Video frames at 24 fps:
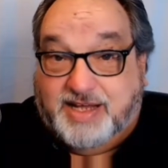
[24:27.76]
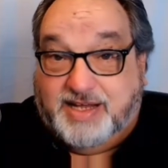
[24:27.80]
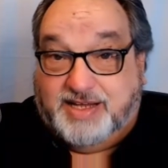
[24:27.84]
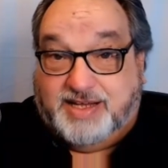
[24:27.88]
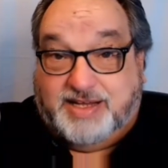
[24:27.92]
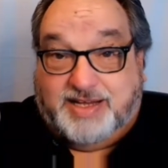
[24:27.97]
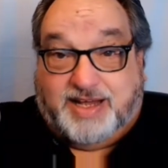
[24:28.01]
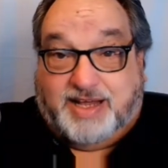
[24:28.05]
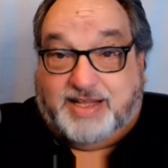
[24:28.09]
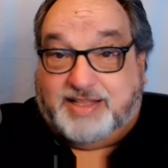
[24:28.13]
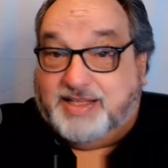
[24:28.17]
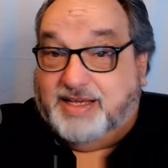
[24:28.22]

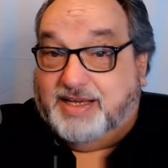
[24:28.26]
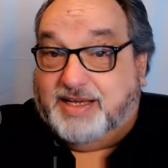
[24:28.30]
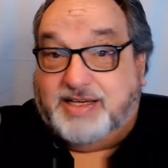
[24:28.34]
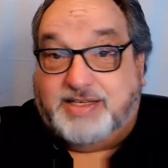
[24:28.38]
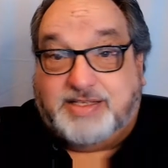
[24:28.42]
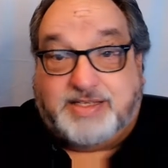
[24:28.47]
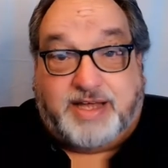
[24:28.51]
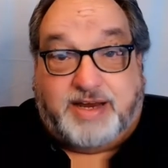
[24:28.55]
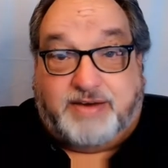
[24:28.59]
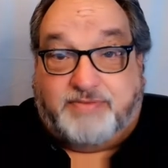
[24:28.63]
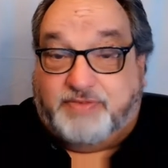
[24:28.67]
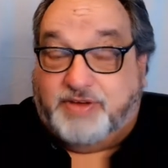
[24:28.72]
I think he's
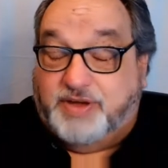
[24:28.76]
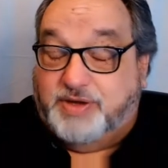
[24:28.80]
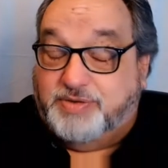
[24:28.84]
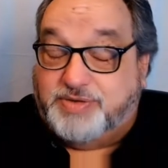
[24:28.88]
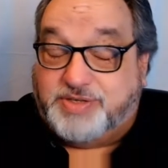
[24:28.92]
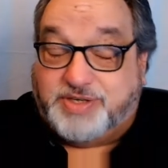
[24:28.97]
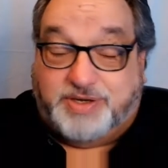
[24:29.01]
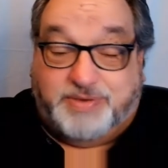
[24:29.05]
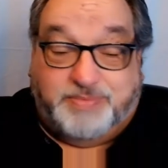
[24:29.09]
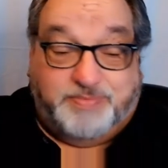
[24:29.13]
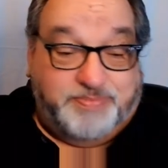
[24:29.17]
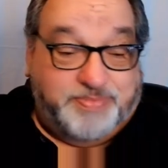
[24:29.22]
got a
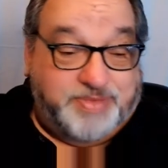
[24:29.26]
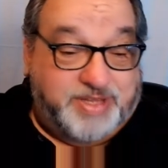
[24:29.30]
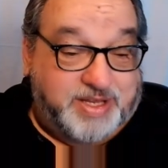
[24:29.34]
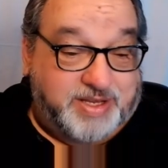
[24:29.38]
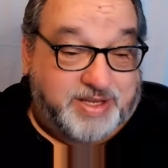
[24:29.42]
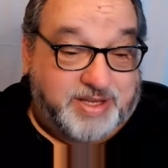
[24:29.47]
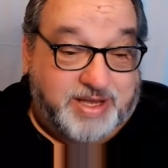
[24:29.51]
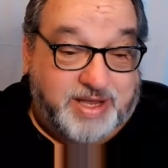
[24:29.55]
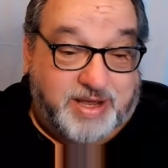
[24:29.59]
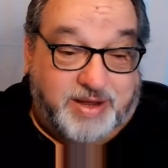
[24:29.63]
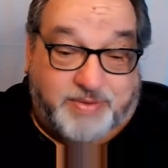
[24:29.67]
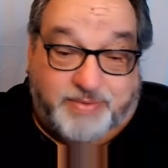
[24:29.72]
future.
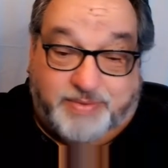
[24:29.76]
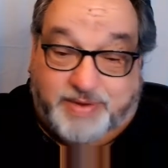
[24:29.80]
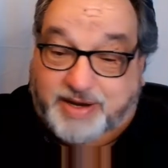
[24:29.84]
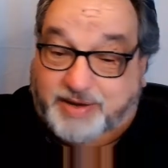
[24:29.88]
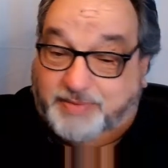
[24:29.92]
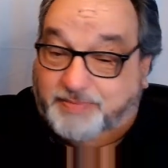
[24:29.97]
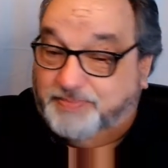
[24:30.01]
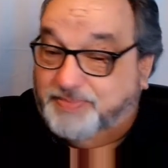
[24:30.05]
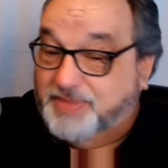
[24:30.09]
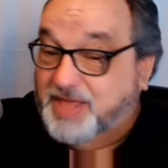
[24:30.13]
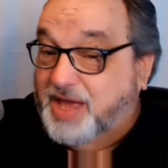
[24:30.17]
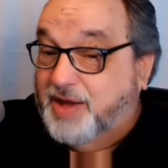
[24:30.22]
Wow.
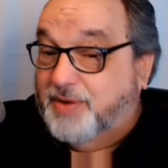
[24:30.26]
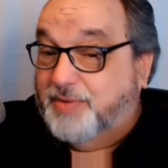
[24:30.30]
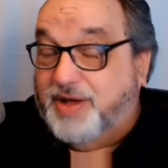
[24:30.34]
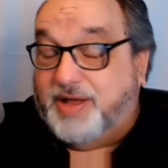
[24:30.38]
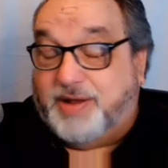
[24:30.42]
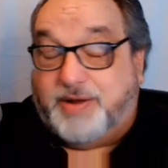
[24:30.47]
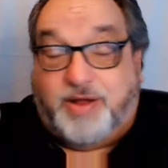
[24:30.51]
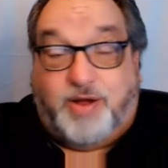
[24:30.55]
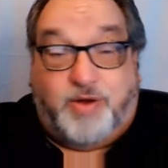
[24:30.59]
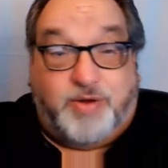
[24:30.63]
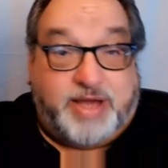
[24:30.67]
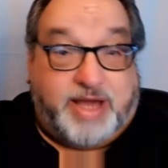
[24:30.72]
Well,
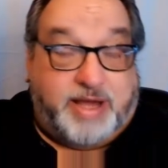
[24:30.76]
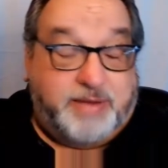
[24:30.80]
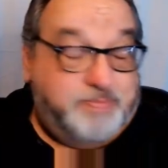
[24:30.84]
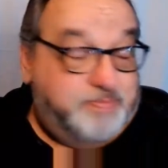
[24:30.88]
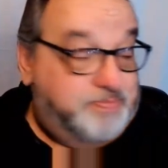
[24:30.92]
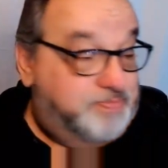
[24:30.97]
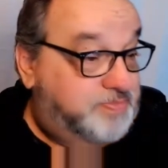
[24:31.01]
okay.